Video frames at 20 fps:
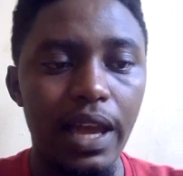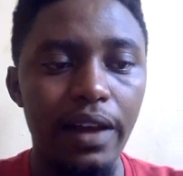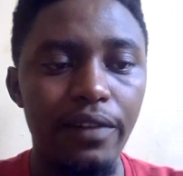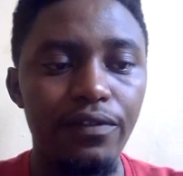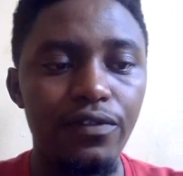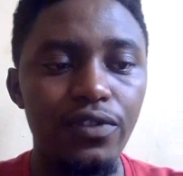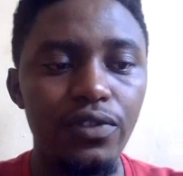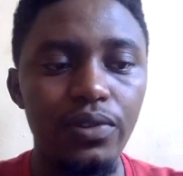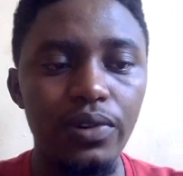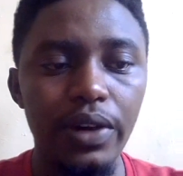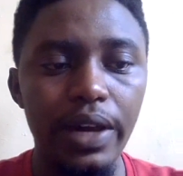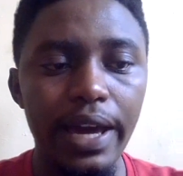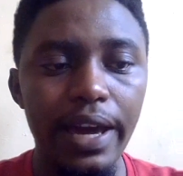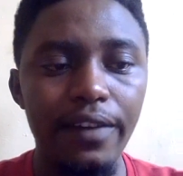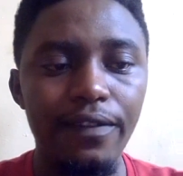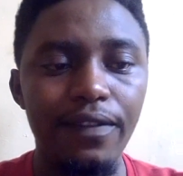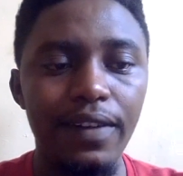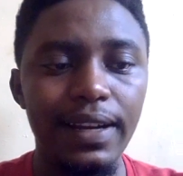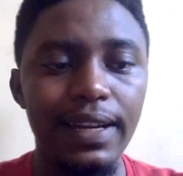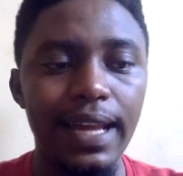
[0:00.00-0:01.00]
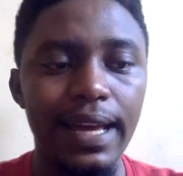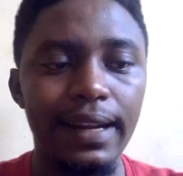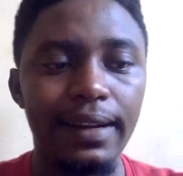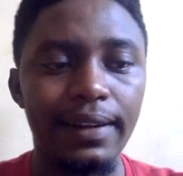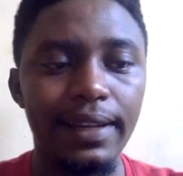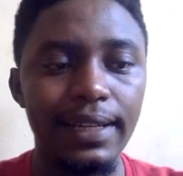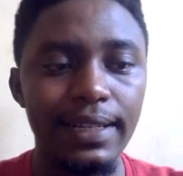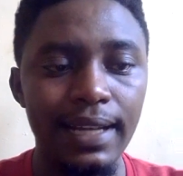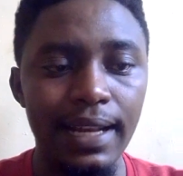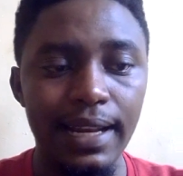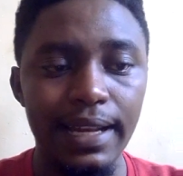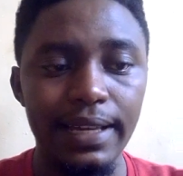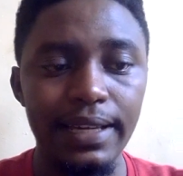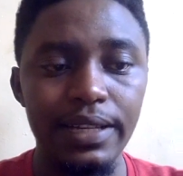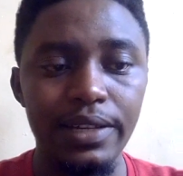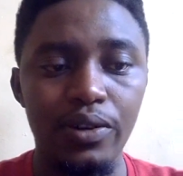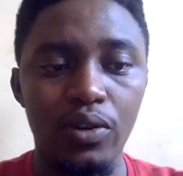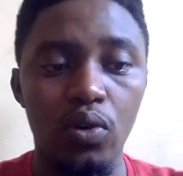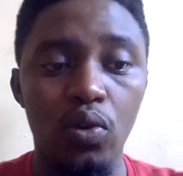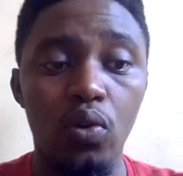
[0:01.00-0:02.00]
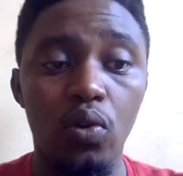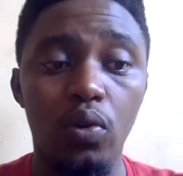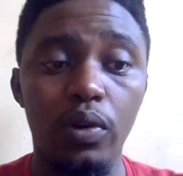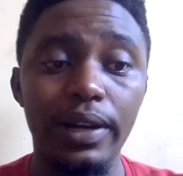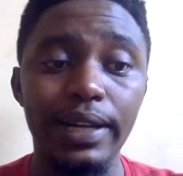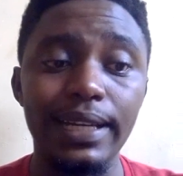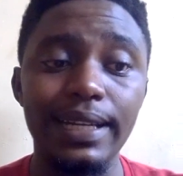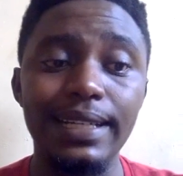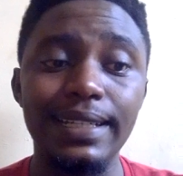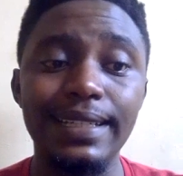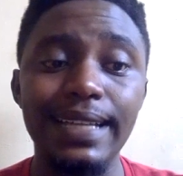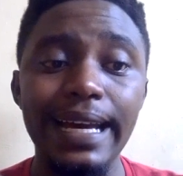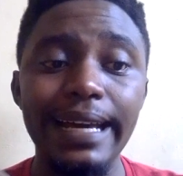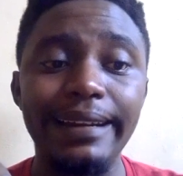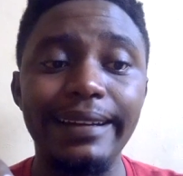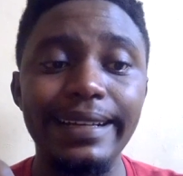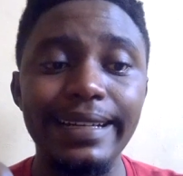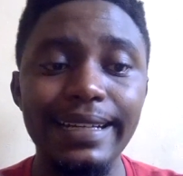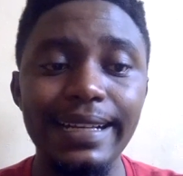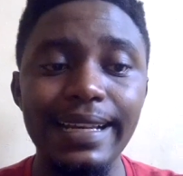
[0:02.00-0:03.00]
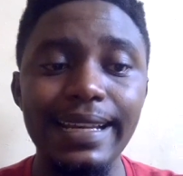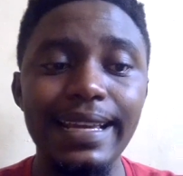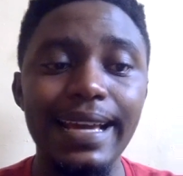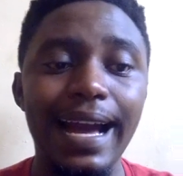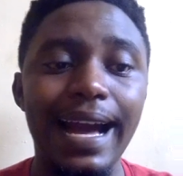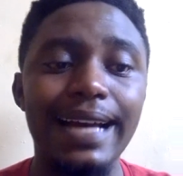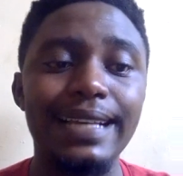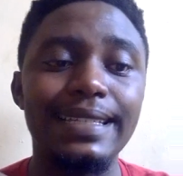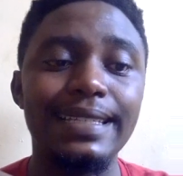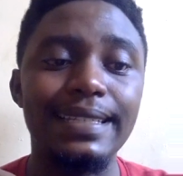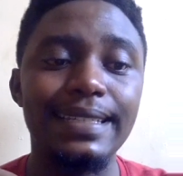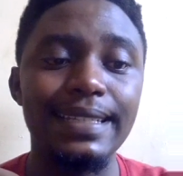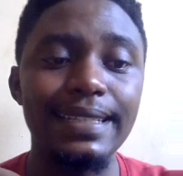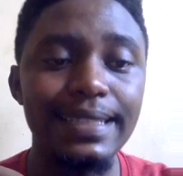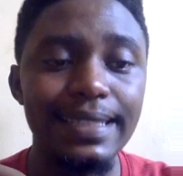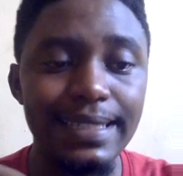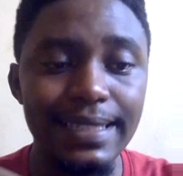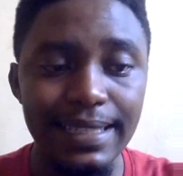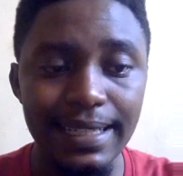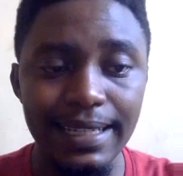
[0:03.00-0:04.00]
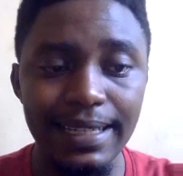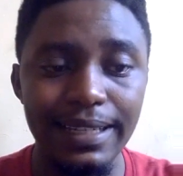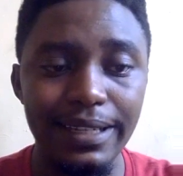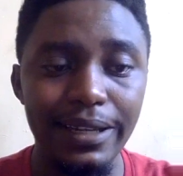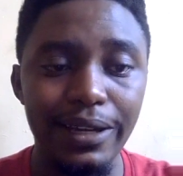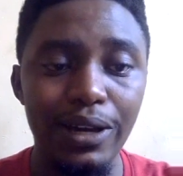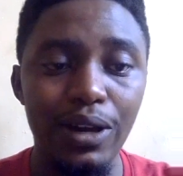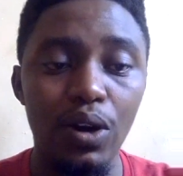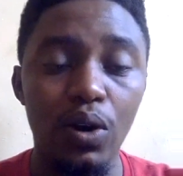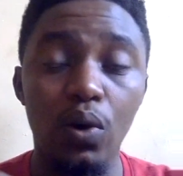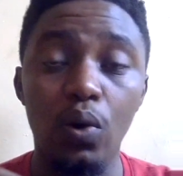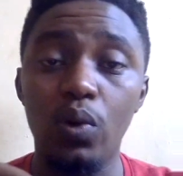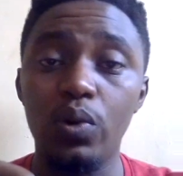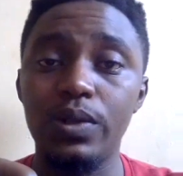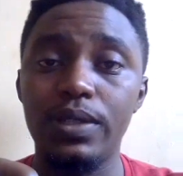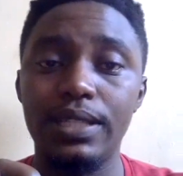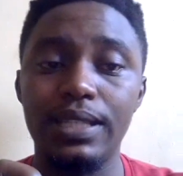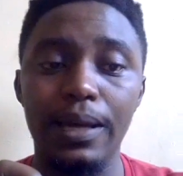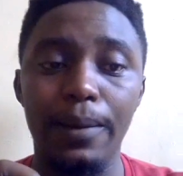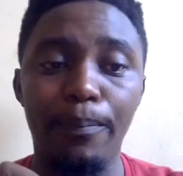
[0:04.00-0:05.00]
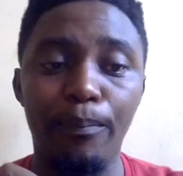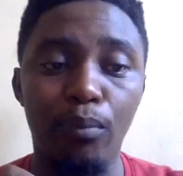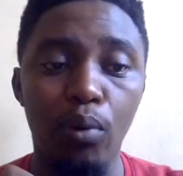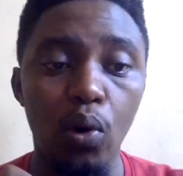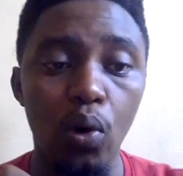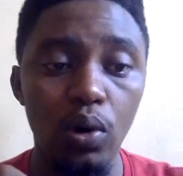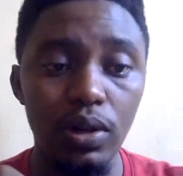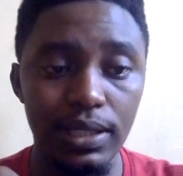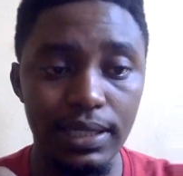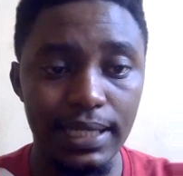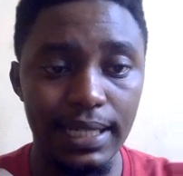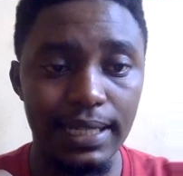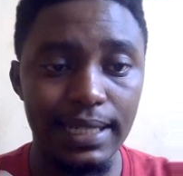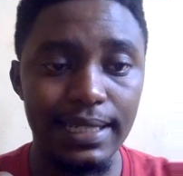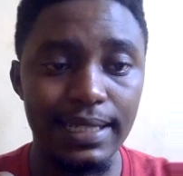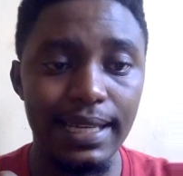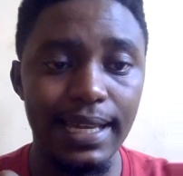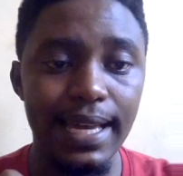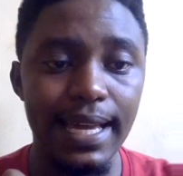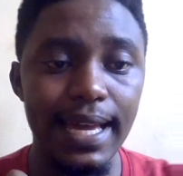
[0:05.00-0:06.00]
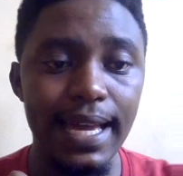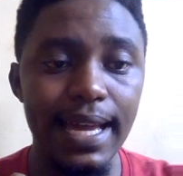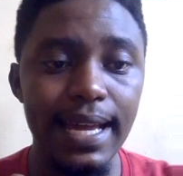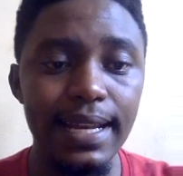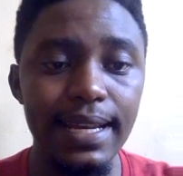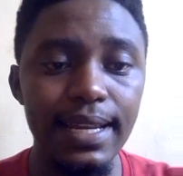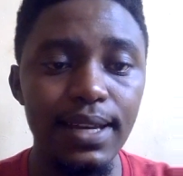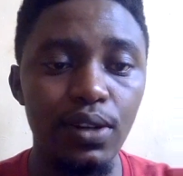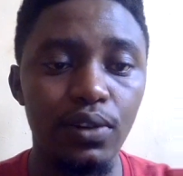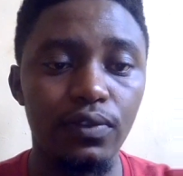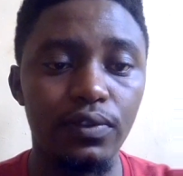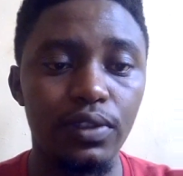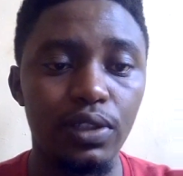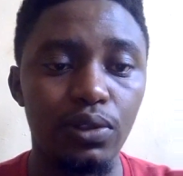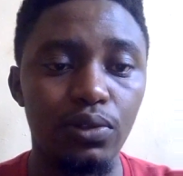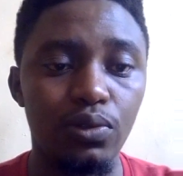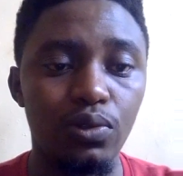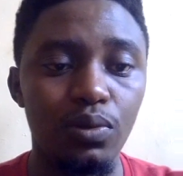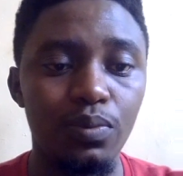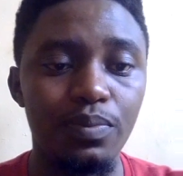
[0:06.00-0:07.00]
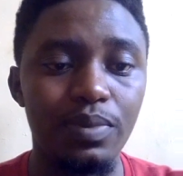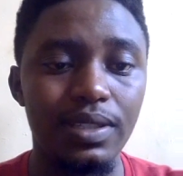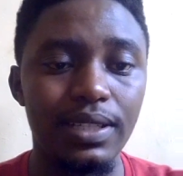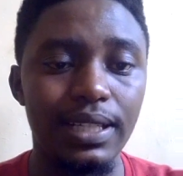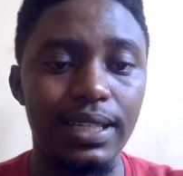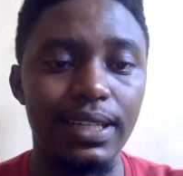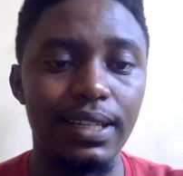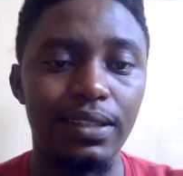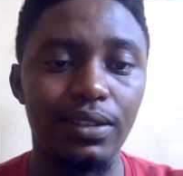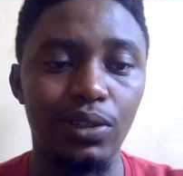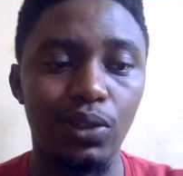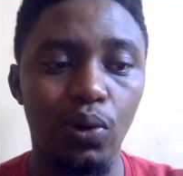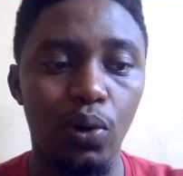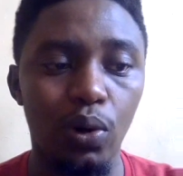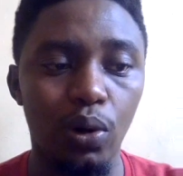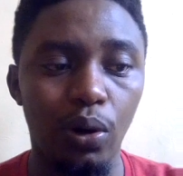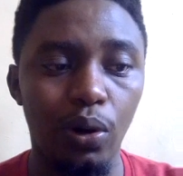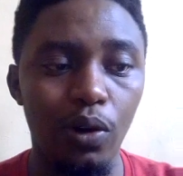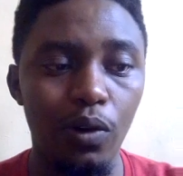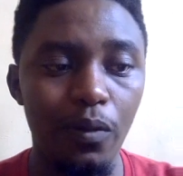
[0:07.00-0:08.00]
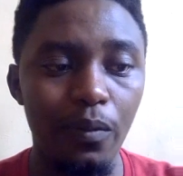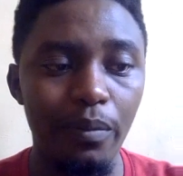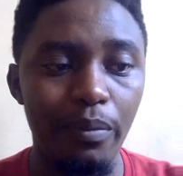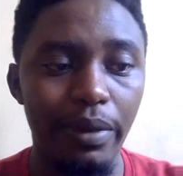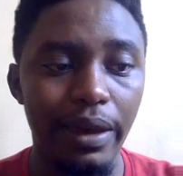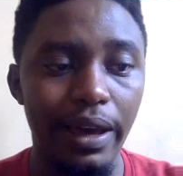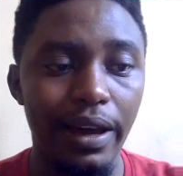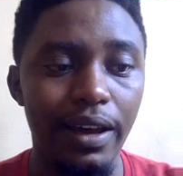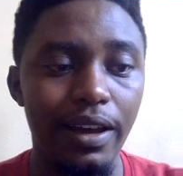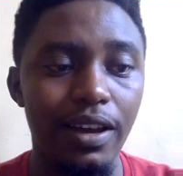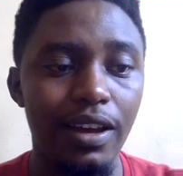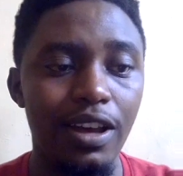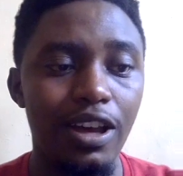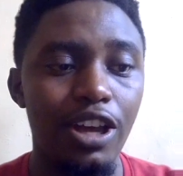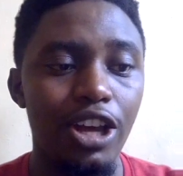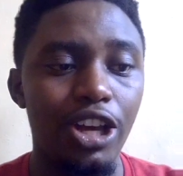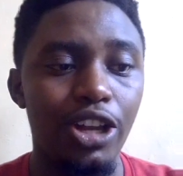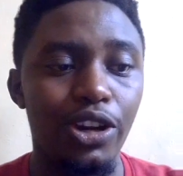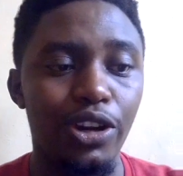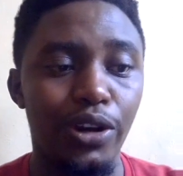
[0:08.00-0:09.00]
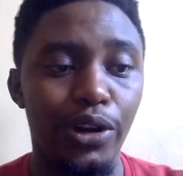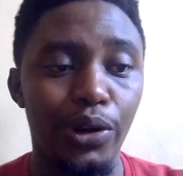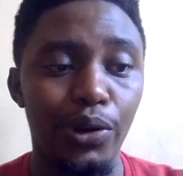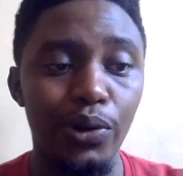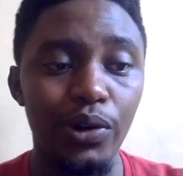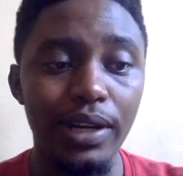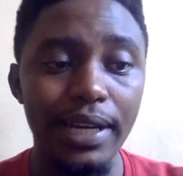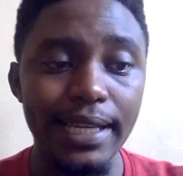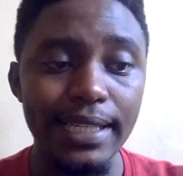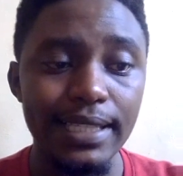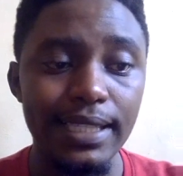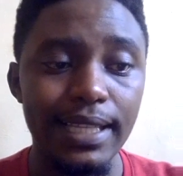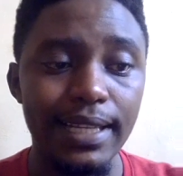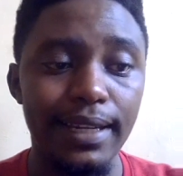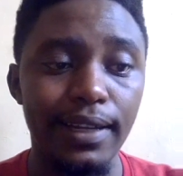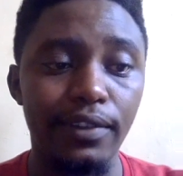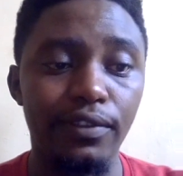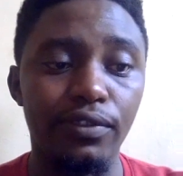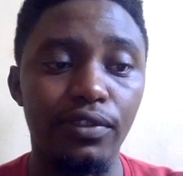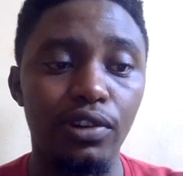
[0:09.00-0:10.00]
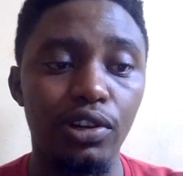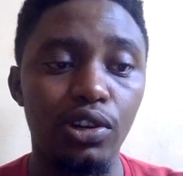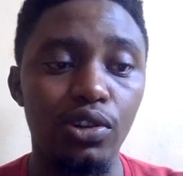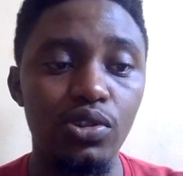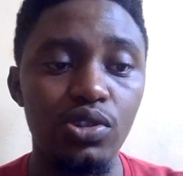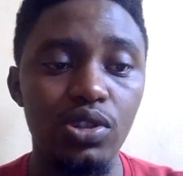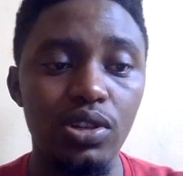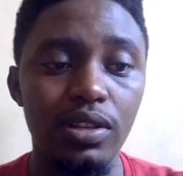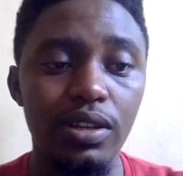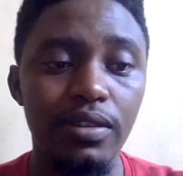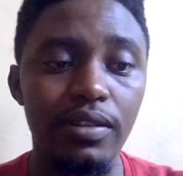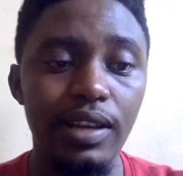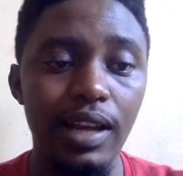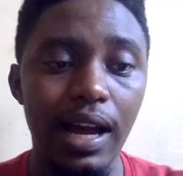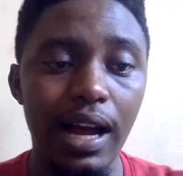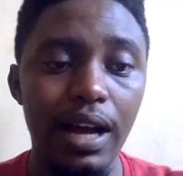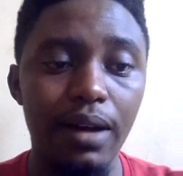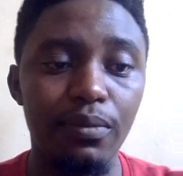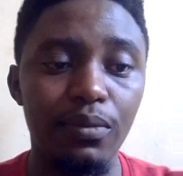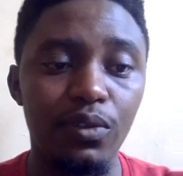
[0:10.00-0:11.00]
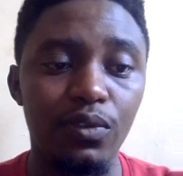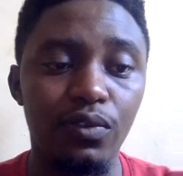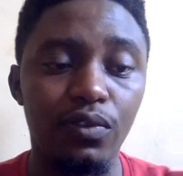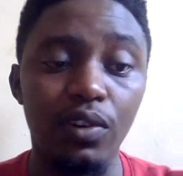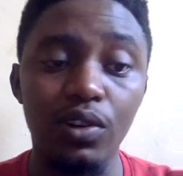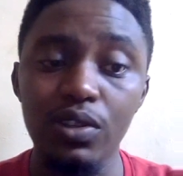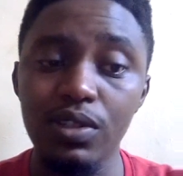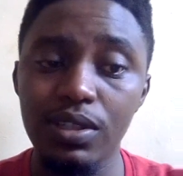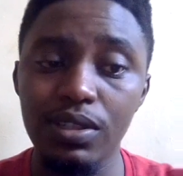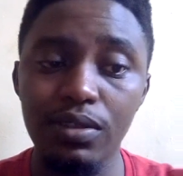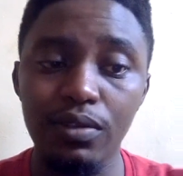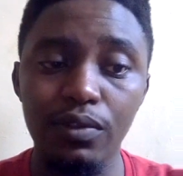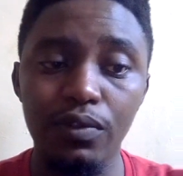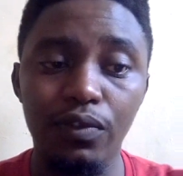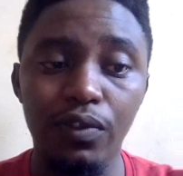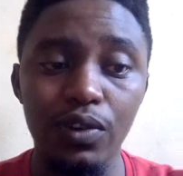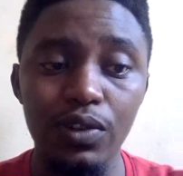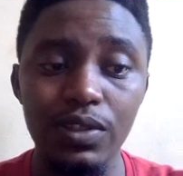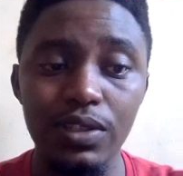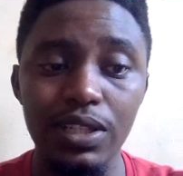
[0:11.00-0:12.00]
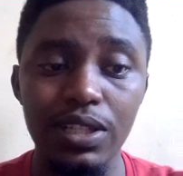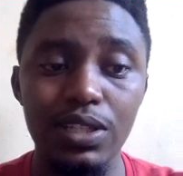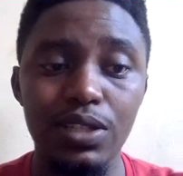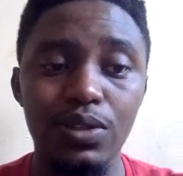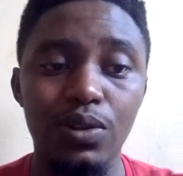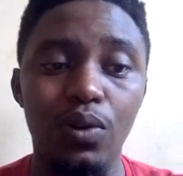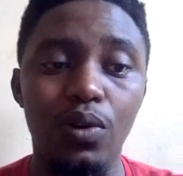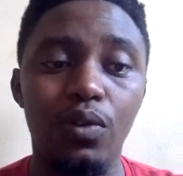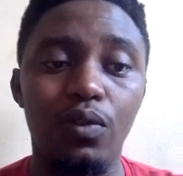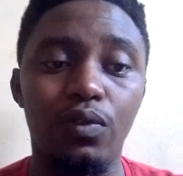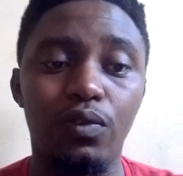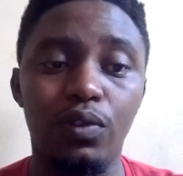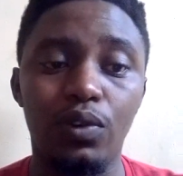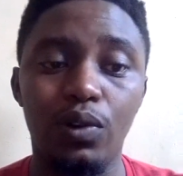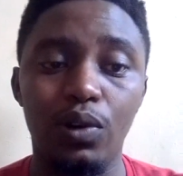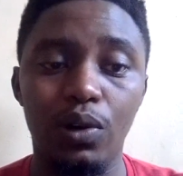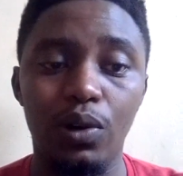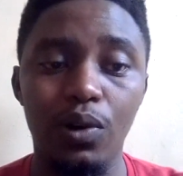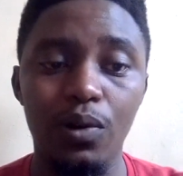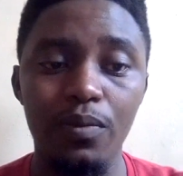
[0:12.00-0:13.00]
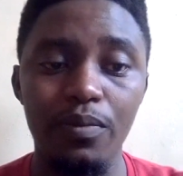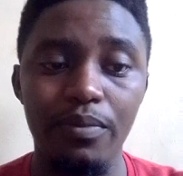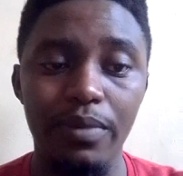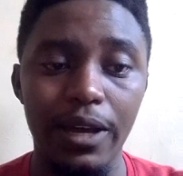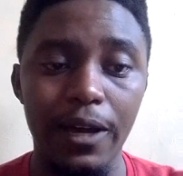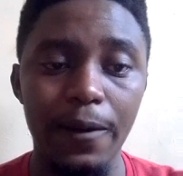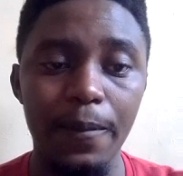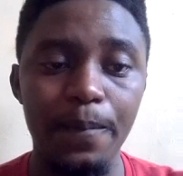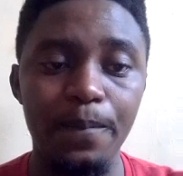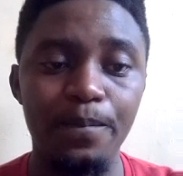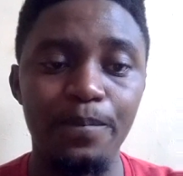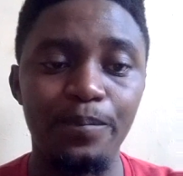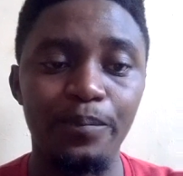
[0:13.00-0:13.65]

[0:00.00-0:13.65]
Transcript: Have you ever directly or indirectly assisted or supported any of the groups in Colombia known as the Revolutionary Armed Forces of Colombia,